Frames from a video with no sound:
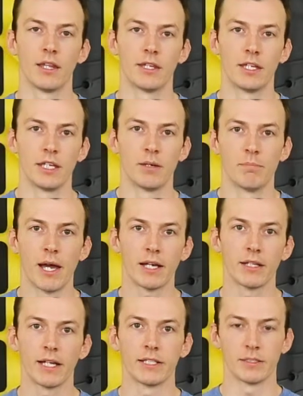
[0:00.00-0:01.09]
the
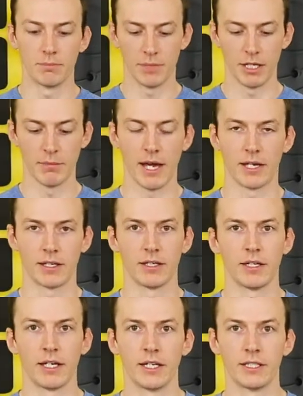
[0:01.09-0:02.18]
Maglite Mini Mag
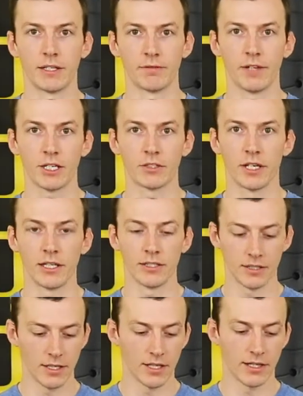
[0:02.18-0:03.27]
is a flashlight
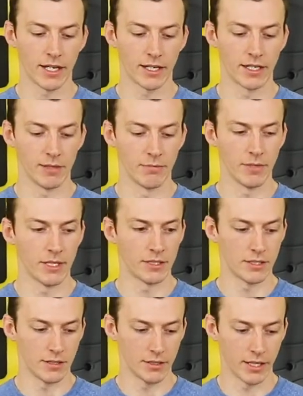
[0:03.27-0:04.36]
that can emit
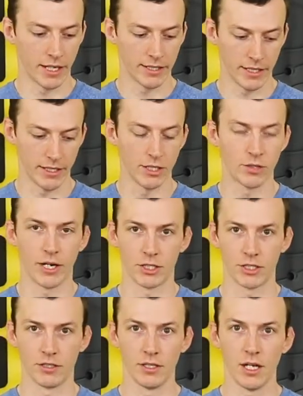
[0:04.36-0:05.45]
light in a
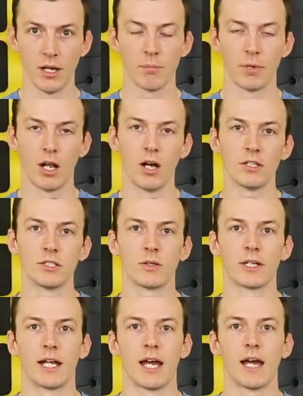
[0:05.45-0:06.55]
direction, but also
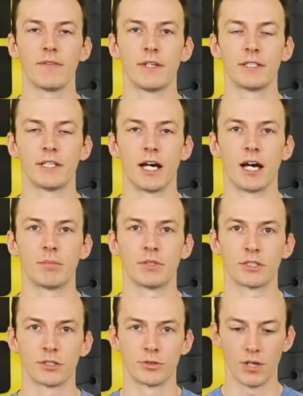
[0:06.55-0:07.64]
can have the top
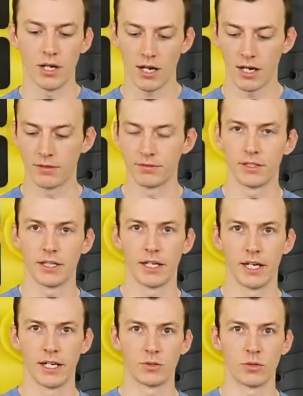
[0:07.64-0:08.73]
screwed off
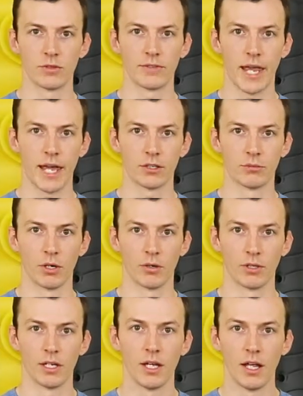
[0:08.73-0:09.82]
in a sort of candle mode.
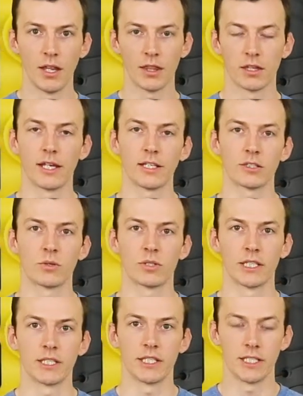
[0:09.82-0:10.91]
The light source
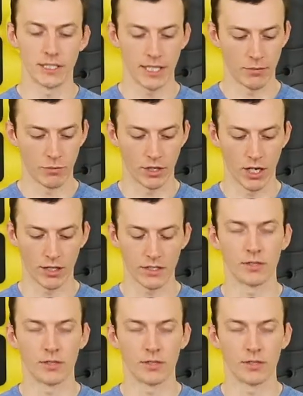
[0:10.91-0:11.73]
is the same regardless